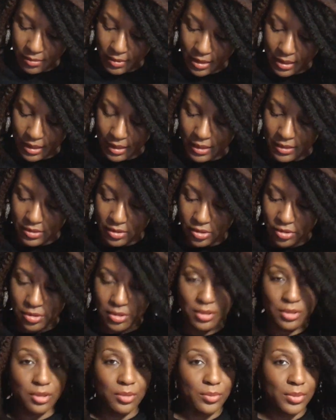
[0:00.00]
And it gives you
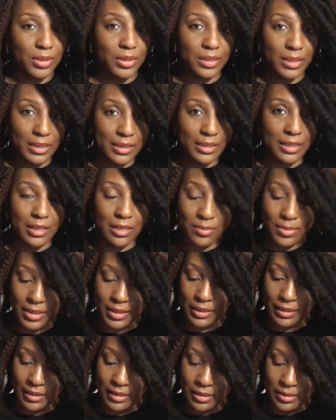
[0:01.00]
a little bit of detail
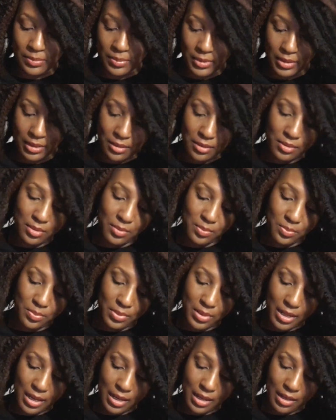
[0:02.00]
about the company on the
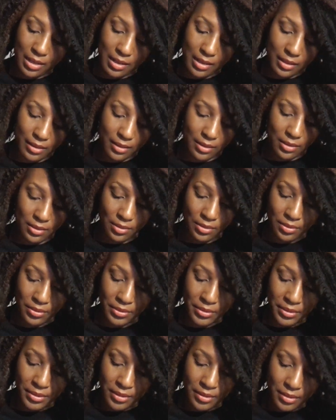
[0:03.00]
back.
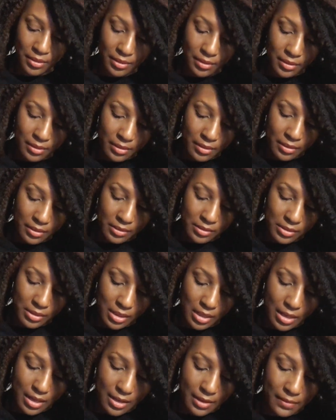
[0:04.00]
So,
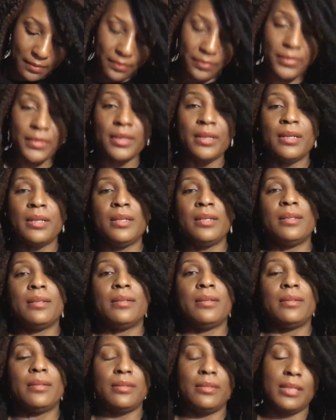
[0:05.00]
yeah.
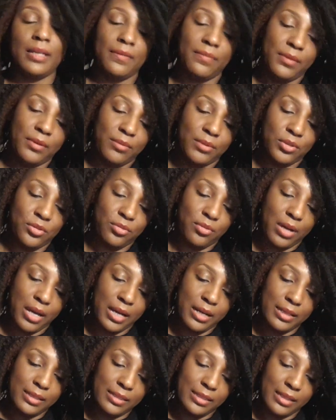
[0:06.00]
Definitely will
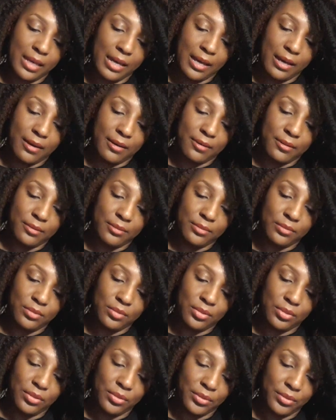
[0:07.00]
try this out.
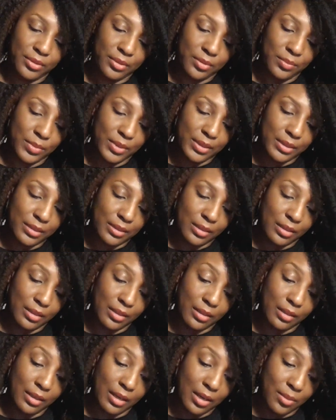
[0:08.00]
Let me
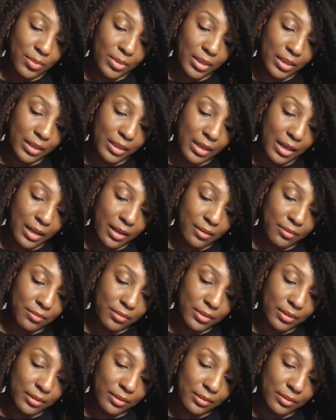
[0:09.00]
see how many
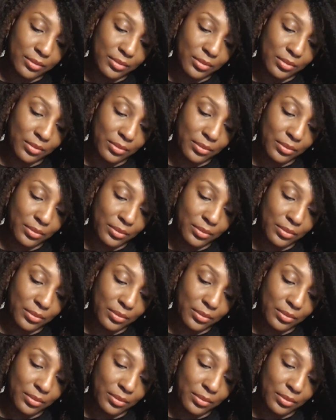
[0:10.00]
calories.